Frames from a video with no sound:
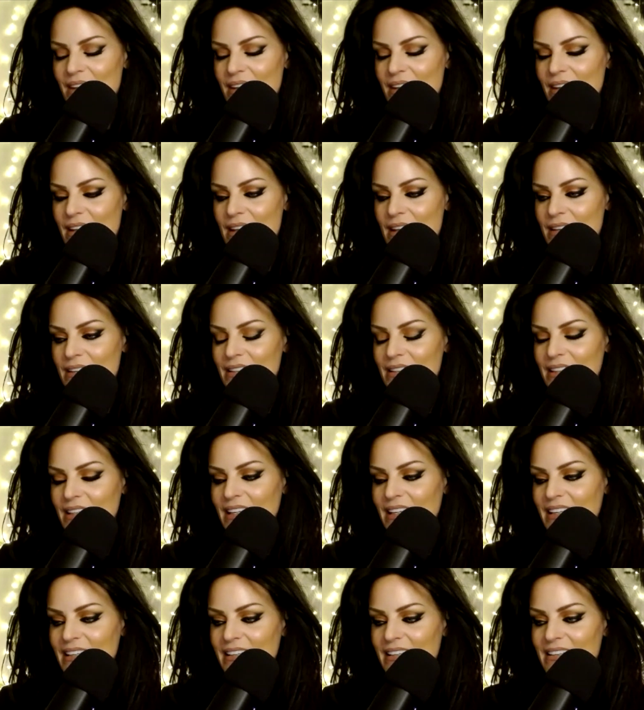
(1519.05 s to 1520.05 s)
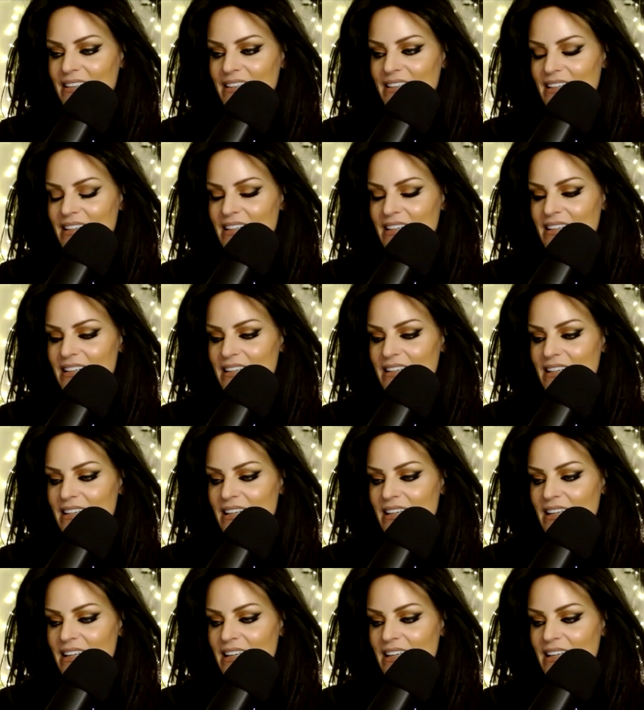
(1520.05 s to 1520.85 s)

(no one is talking)